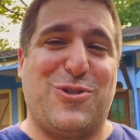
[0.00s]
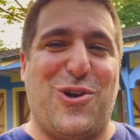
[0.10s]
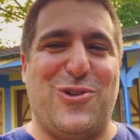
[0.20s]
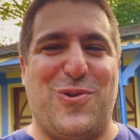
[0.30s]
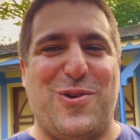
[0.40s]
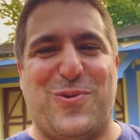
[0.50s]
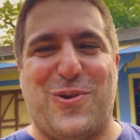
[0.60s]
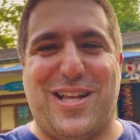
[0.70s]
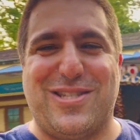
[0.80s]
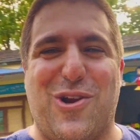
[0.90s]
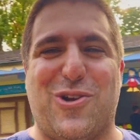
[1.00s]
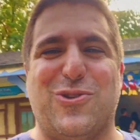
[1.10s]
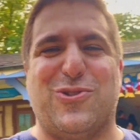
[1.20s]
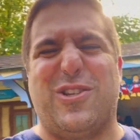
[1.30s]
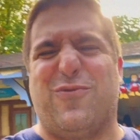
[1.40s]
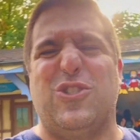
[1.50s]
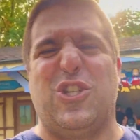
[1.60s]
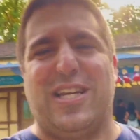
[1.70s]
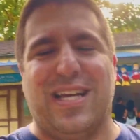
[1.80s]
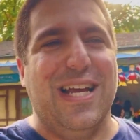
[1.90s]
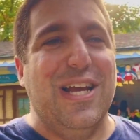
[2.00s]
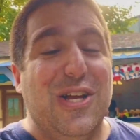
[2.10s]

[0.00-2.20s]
Gardens Williamsburg. That's DarKoaster. That's Virginia.